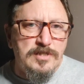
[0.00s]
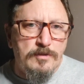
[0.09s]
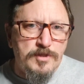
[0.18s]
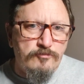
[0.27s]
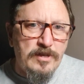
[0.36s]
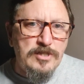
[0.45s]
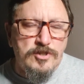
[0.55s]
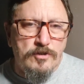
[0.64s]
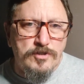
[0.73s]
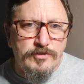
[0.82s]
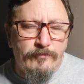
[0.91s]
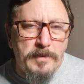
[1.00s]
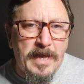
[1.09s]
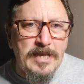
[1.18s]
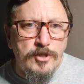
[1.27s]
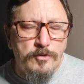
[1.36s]
There was a great chance from
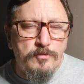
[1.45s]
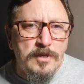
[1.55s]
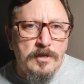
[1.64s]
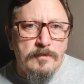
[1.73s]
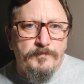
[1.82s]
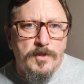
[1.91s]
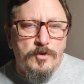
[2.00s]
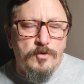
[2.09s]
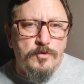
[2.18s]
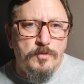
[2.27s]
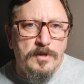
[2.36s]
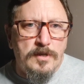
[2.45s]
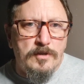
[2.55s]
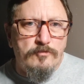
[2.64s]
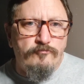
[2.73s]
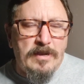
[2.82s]
Ayew, who
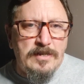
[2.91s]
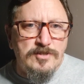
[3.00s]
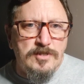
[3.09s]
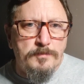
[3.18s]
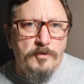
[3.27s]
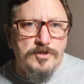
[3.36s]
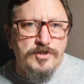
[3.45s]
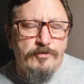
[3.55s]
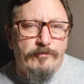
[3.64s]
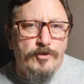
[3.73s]
ran into the box,